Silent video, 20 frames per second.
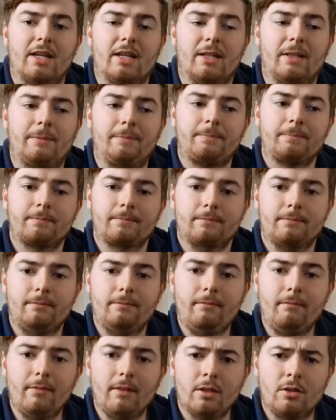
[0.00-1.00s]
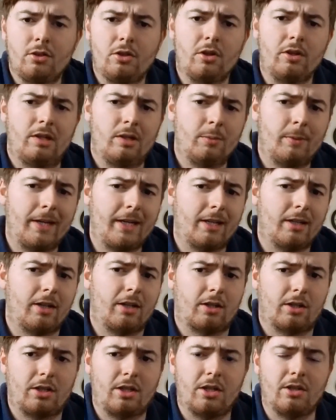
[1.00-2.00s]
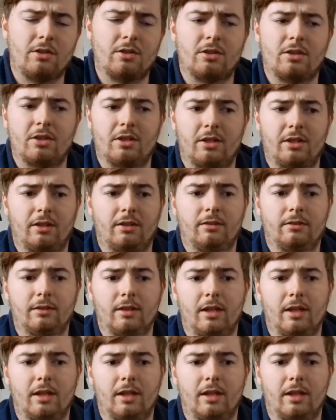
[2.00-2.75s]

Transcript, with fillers: uh, during the week like I used to.